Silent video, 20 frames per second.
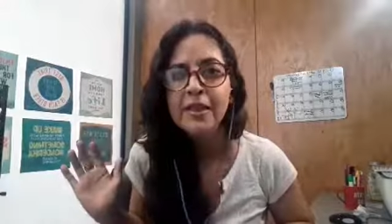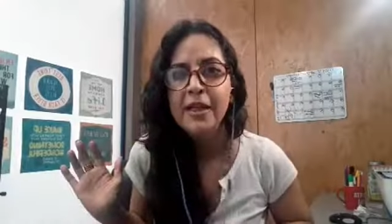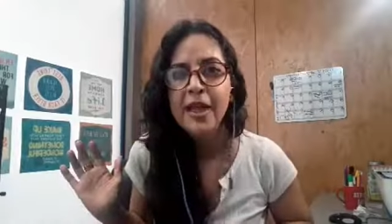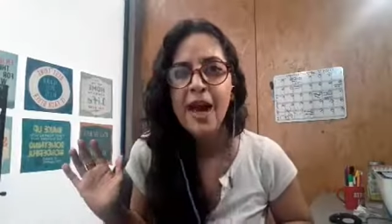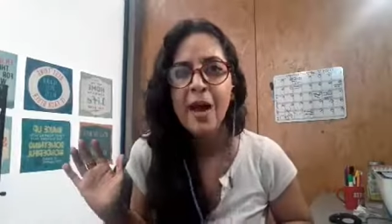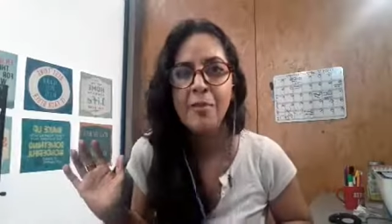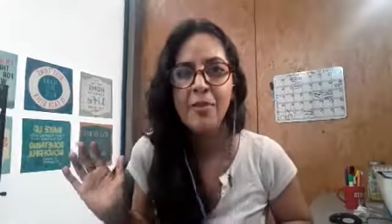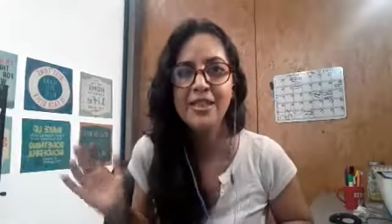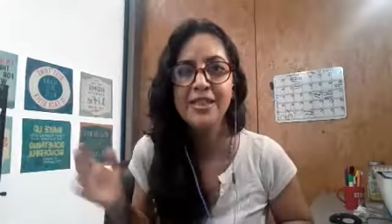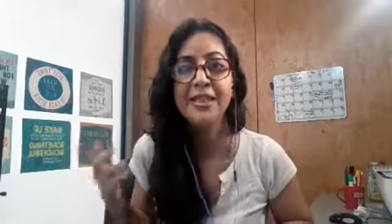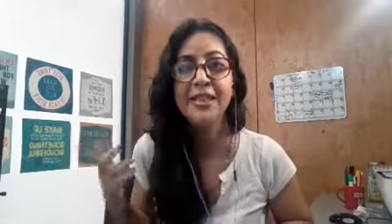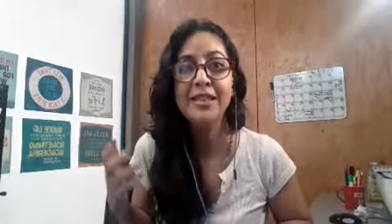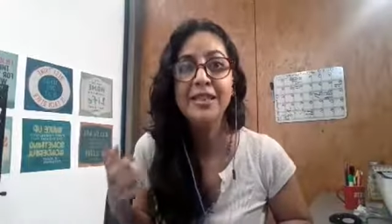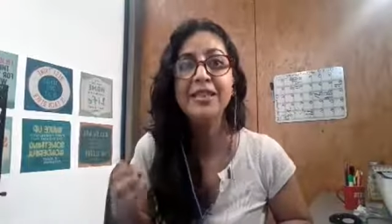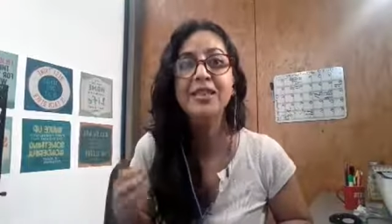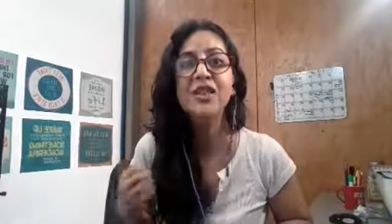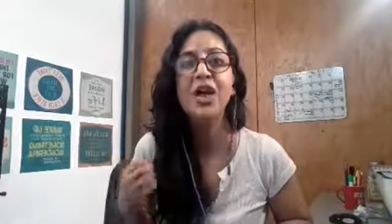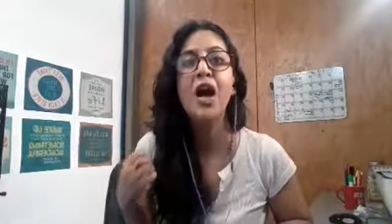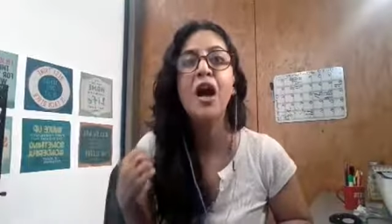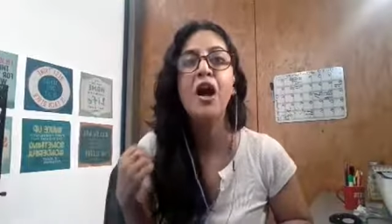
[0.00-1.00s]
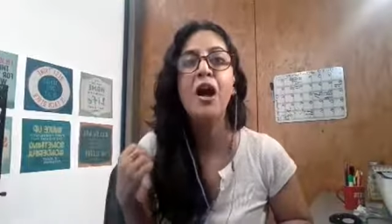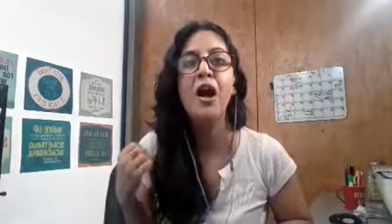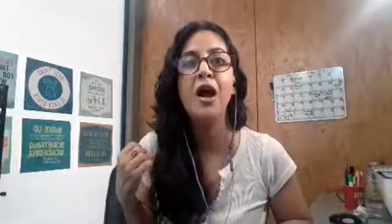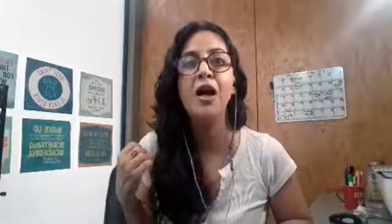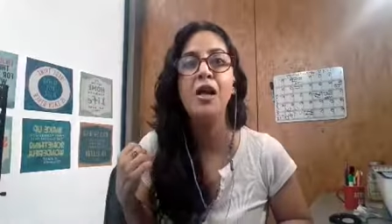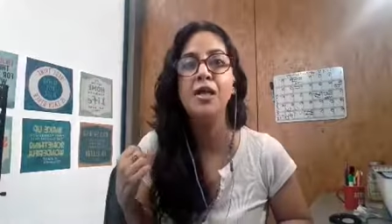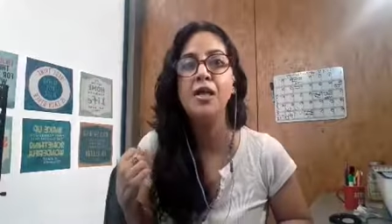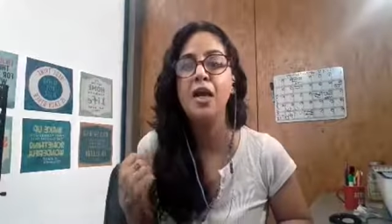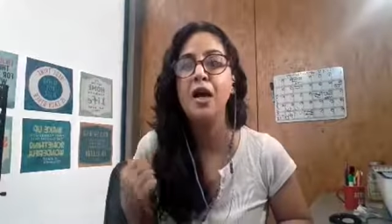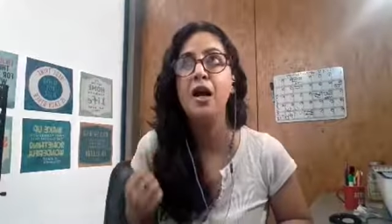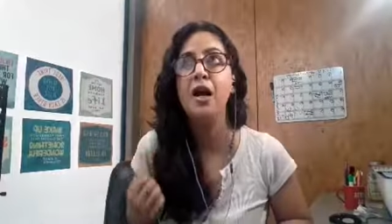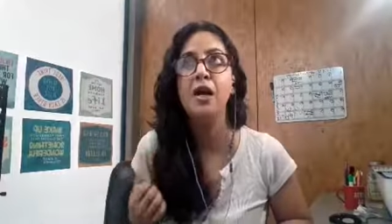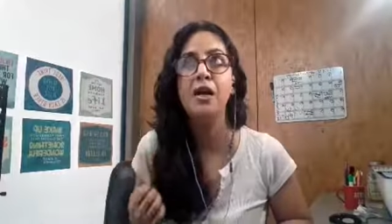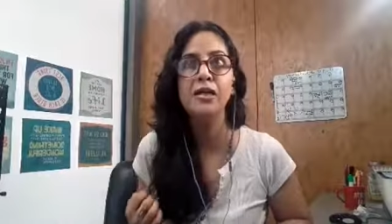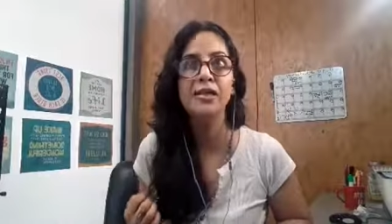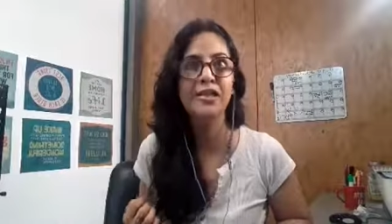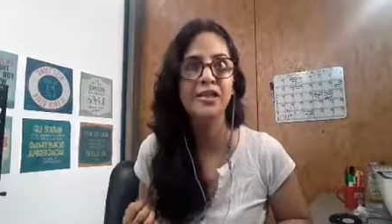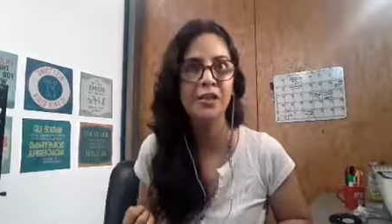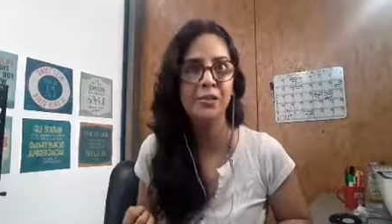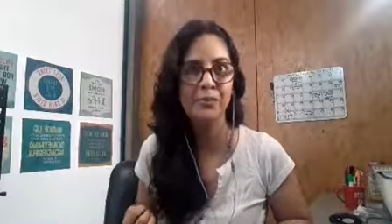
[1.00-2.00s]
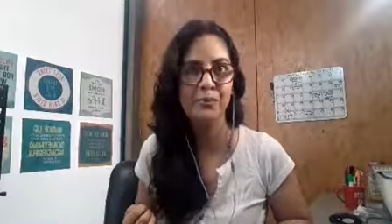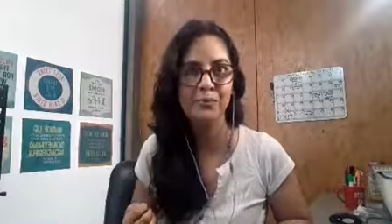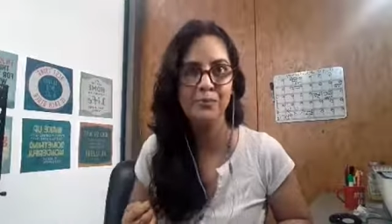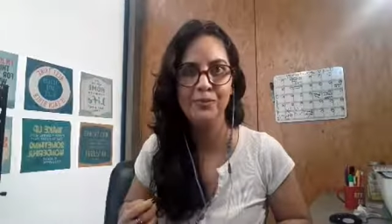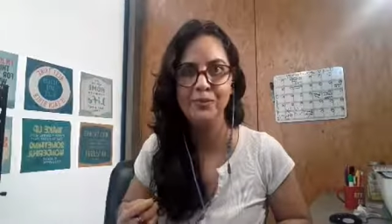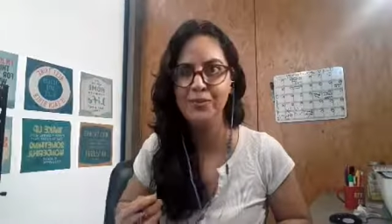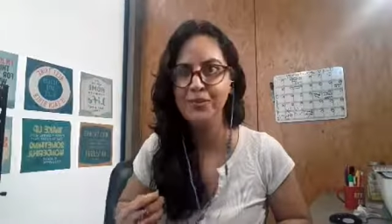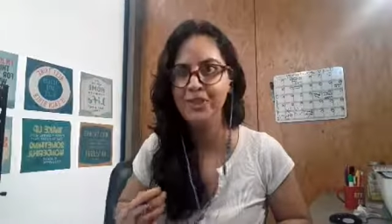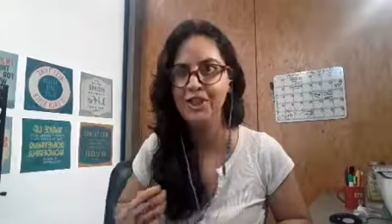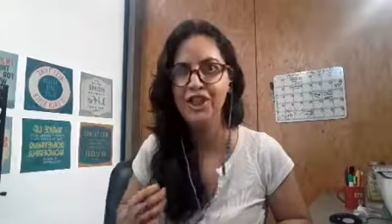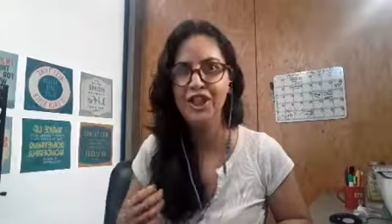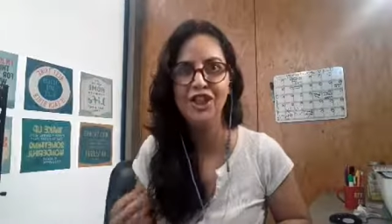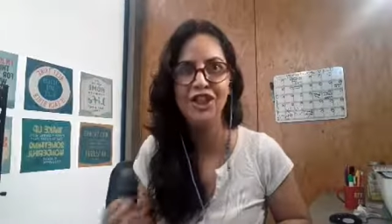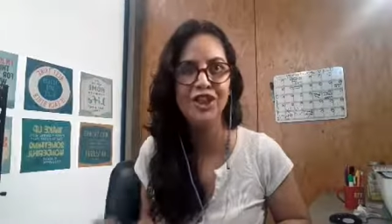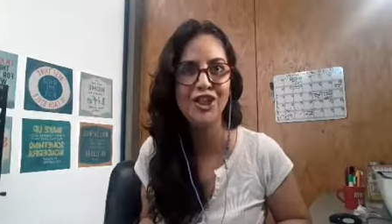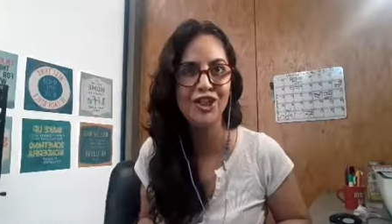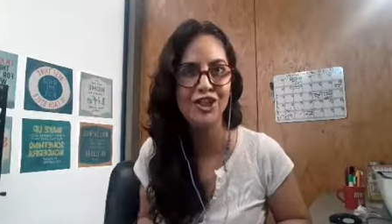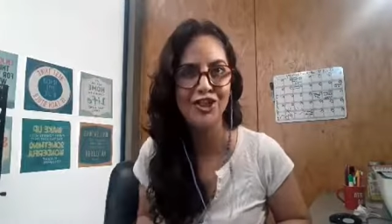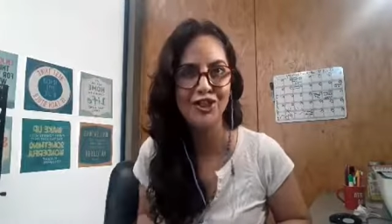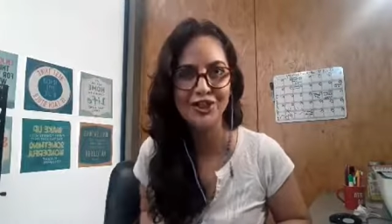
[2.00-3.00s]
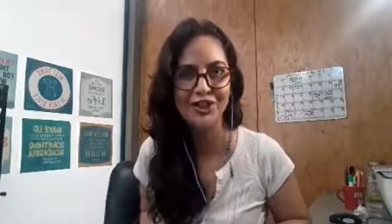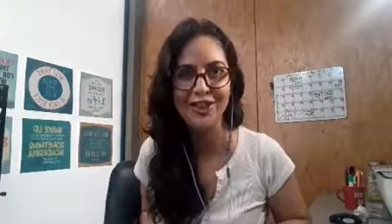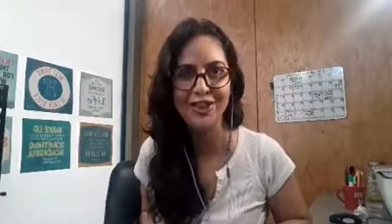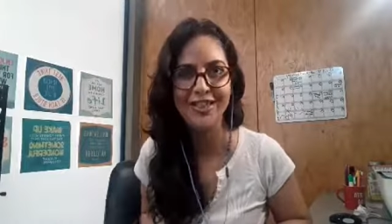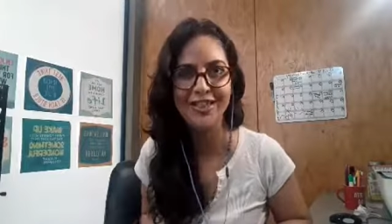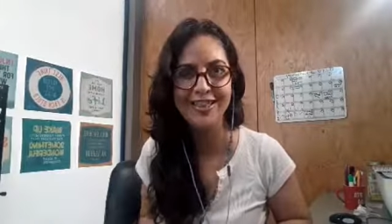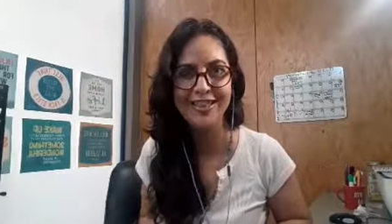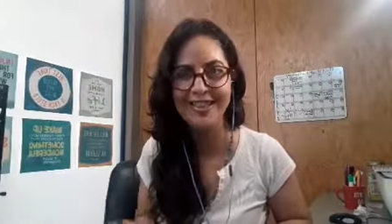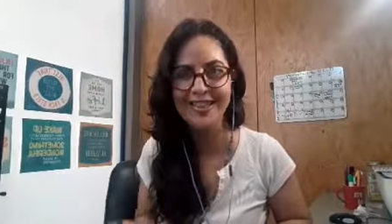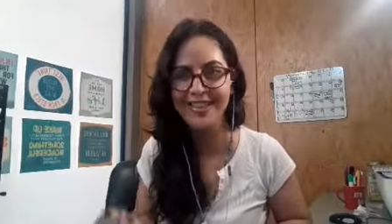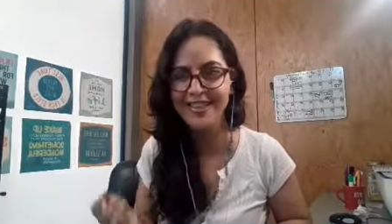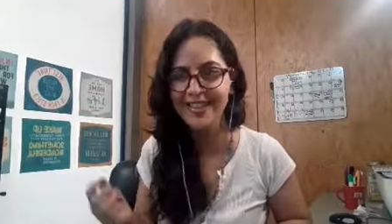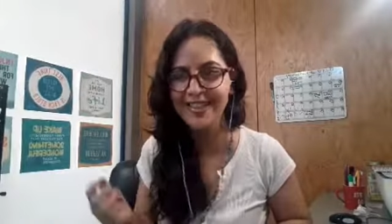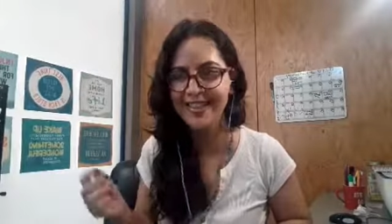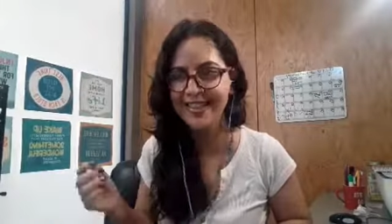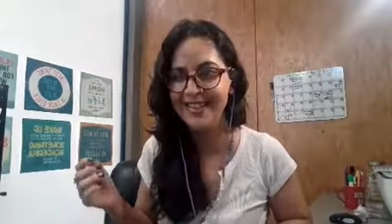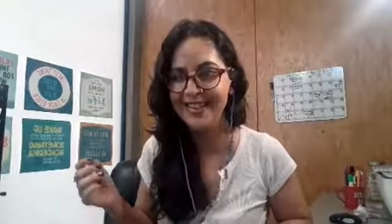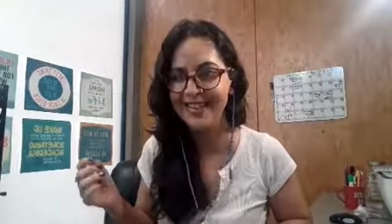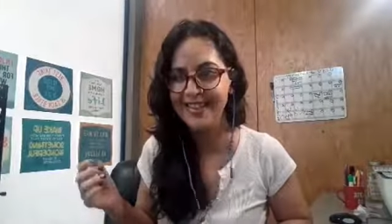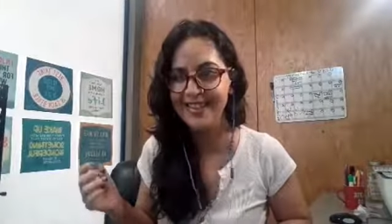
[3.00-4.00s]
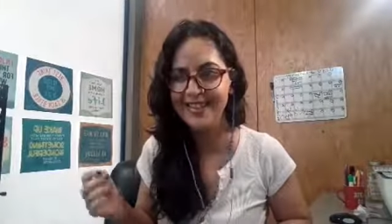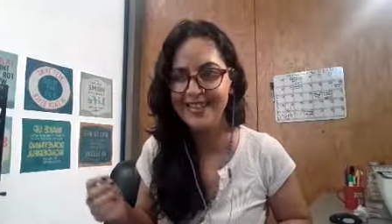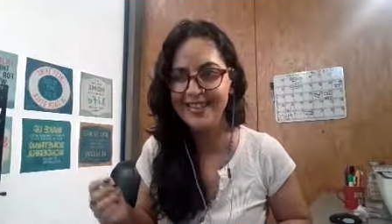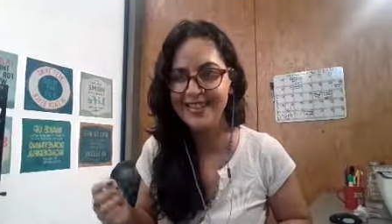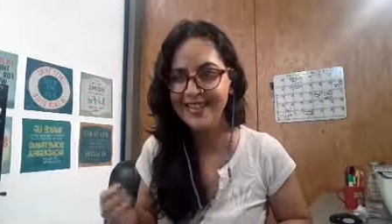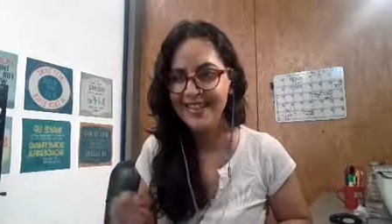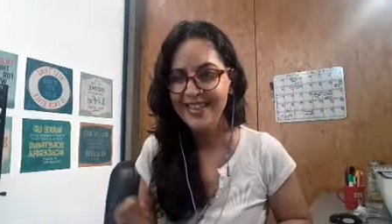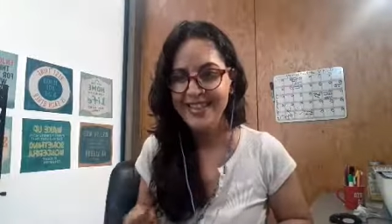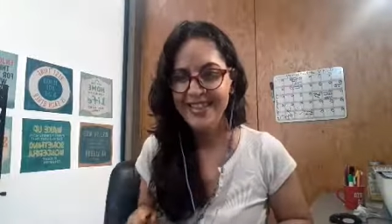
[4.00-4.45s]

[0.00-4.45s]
I mean, he's an awesome teenager and, and he's